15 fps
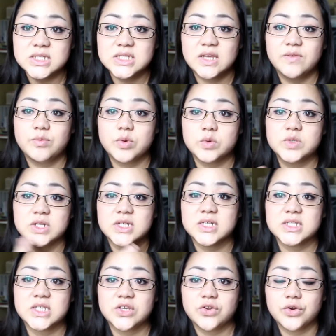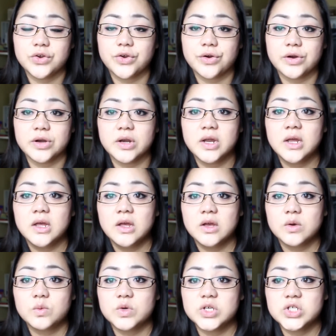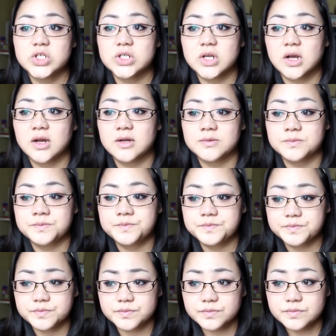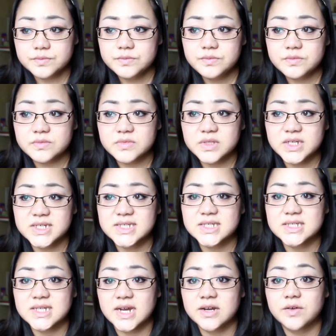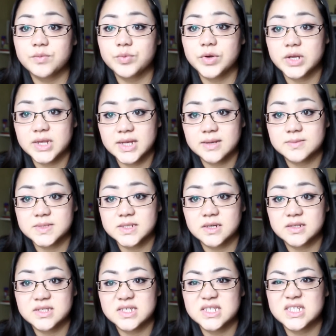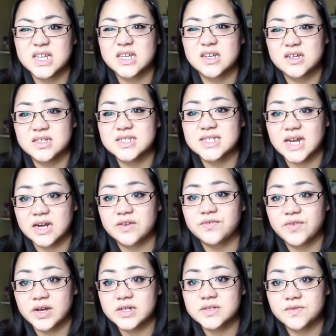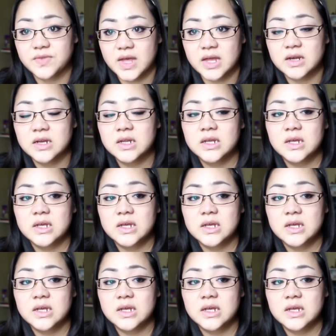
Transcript: to see if protein is in your urine, which is a sign of preeclampsia. It's a side effect of that.